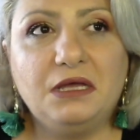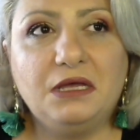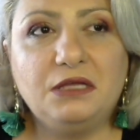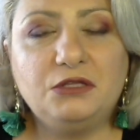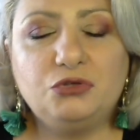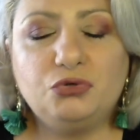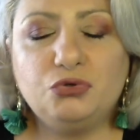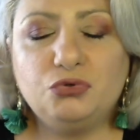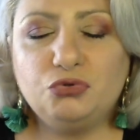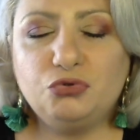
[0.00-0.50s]

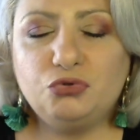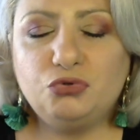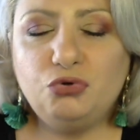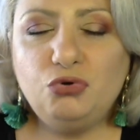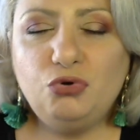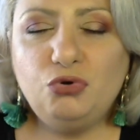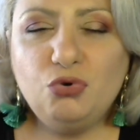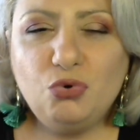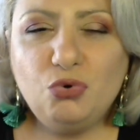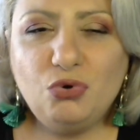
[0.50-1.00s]
to to
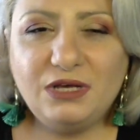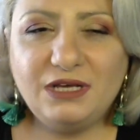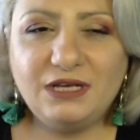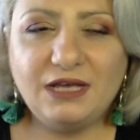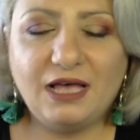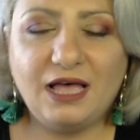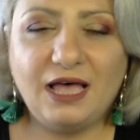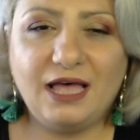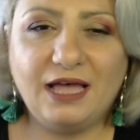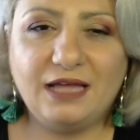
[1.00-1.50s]
look
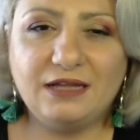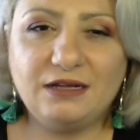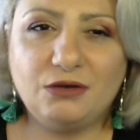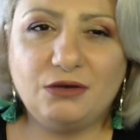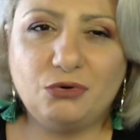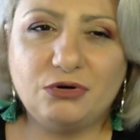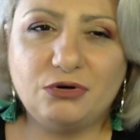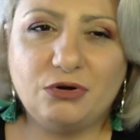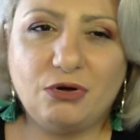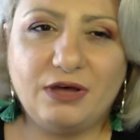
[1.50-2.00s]
uh,
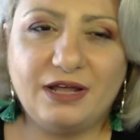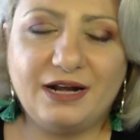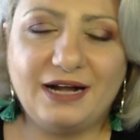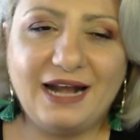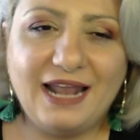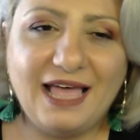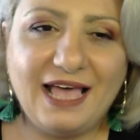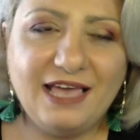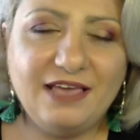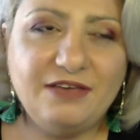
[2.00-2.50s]
on our
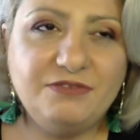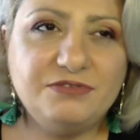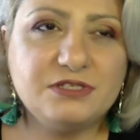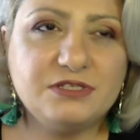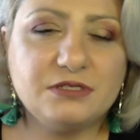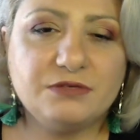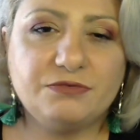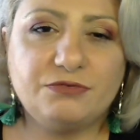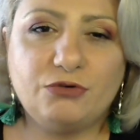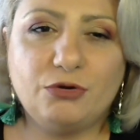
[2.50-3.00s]
lives
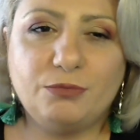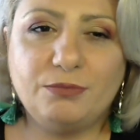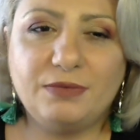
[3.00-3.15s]
from